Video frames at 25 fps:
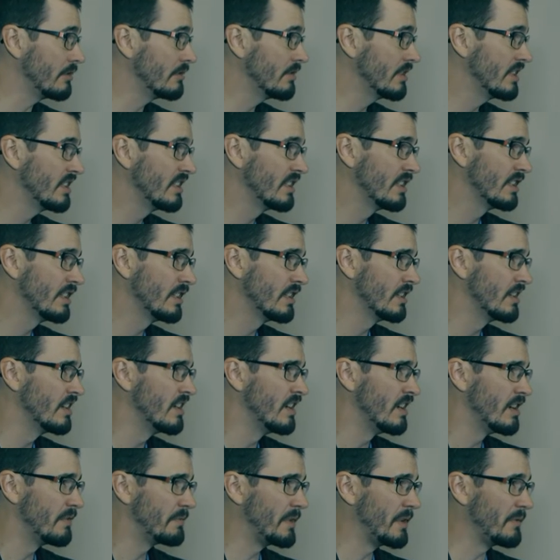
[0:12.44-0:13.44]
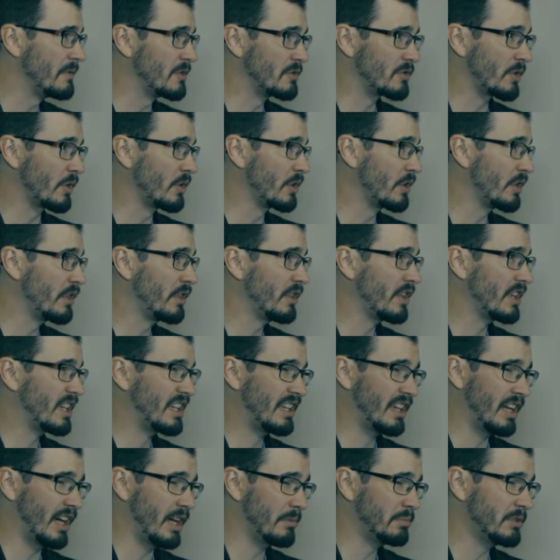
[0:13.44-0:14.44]
I've even drawn
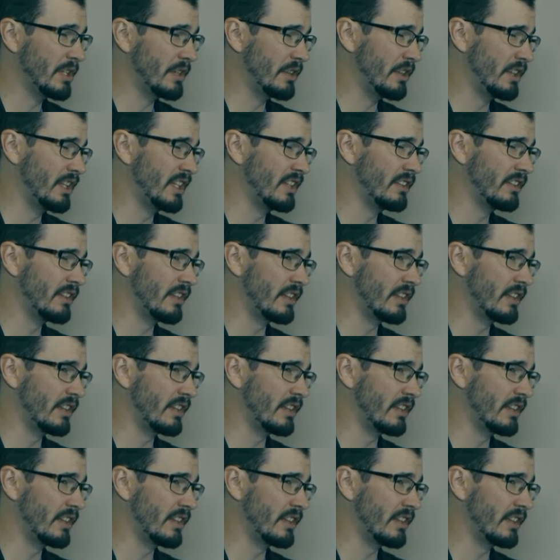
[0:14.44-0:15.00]
a couple of things